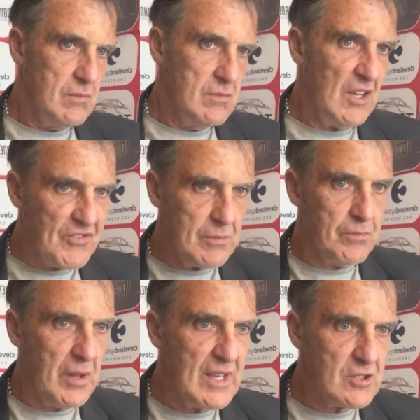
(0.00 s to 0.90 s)
different
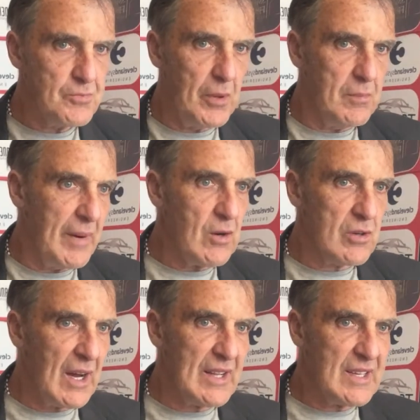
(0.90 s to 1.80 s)
players. But Michael
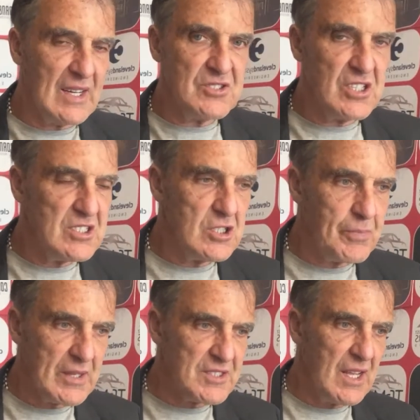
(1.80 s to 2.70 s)
Carrick can't change his
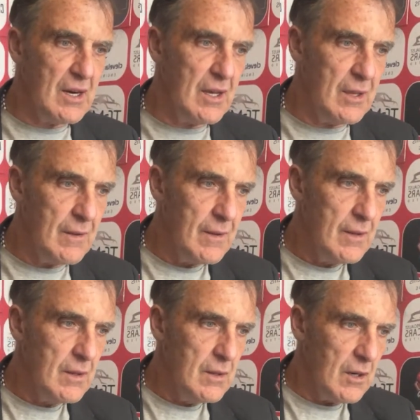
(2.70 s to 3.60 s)
personality
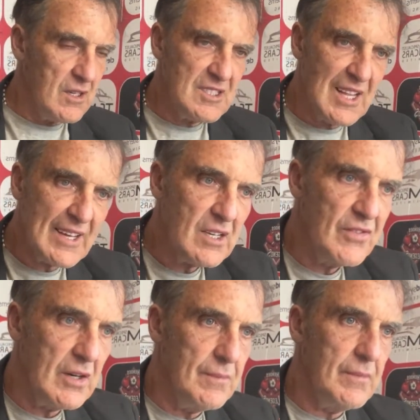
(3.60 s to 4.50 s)
or his lack of
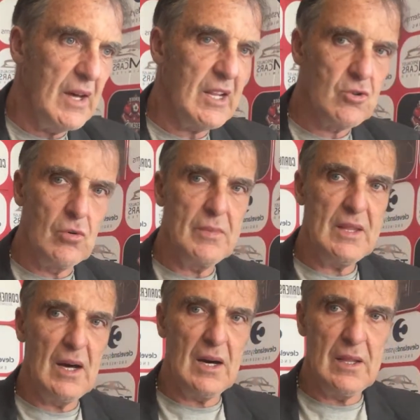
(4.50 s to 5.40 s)
it, and I don't
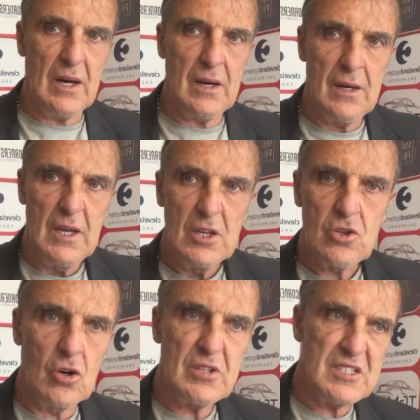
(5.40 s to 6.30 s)
mean that in a
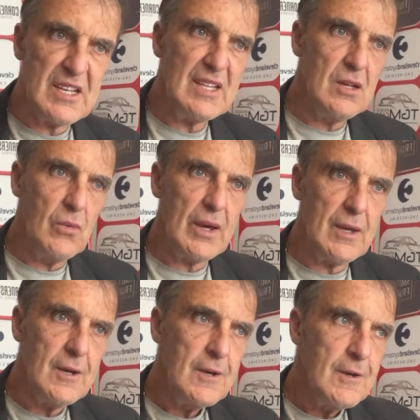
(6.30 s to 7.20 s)
condescending way.